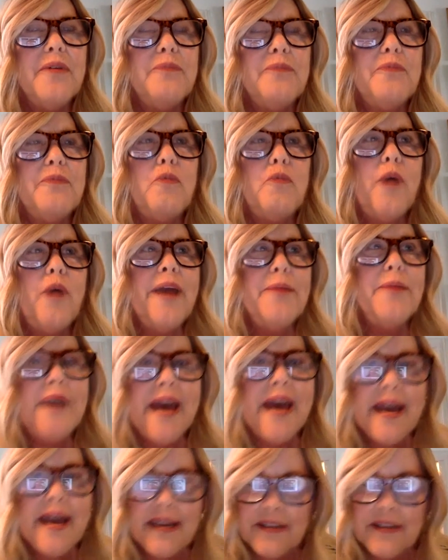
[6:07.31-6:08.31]
way
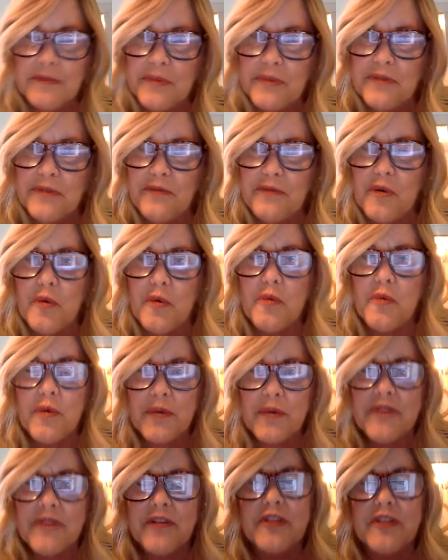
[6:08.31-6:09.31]
back before when
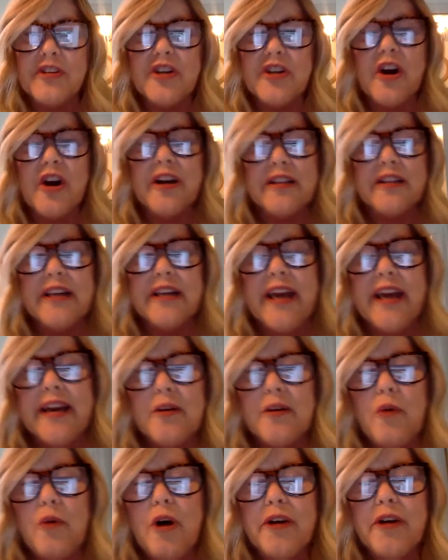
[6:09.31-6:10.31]
we first started the
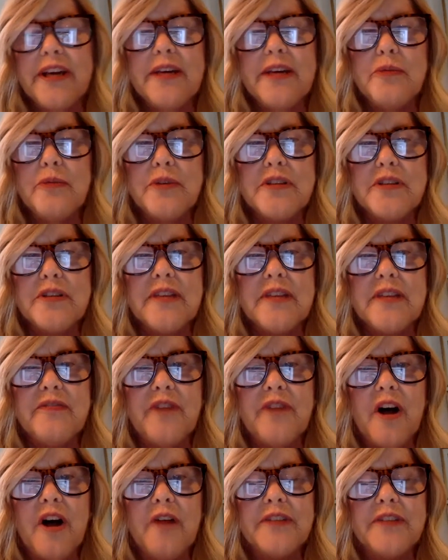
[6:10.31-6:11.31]
Cakewalk, he was
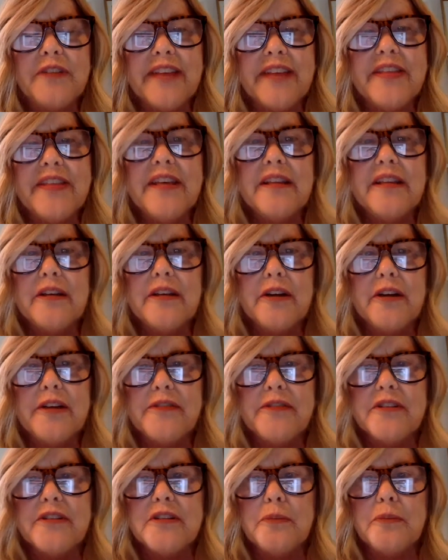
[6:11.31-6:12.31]
involved, and I think there are
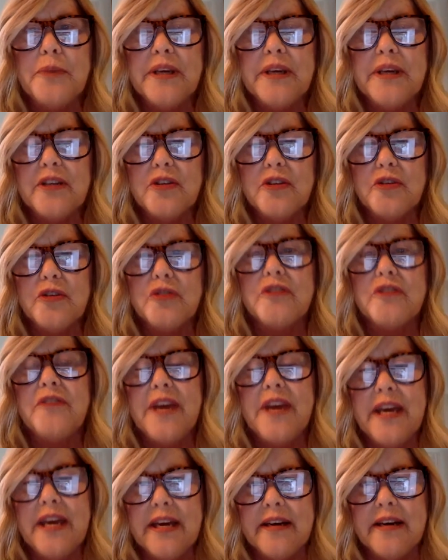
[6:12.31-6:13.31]
even some pictures of
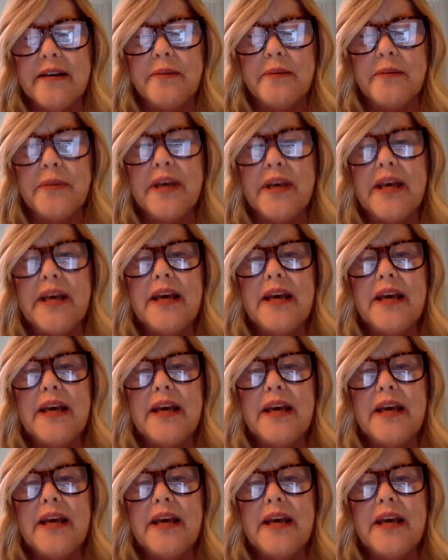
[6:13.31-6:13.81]
him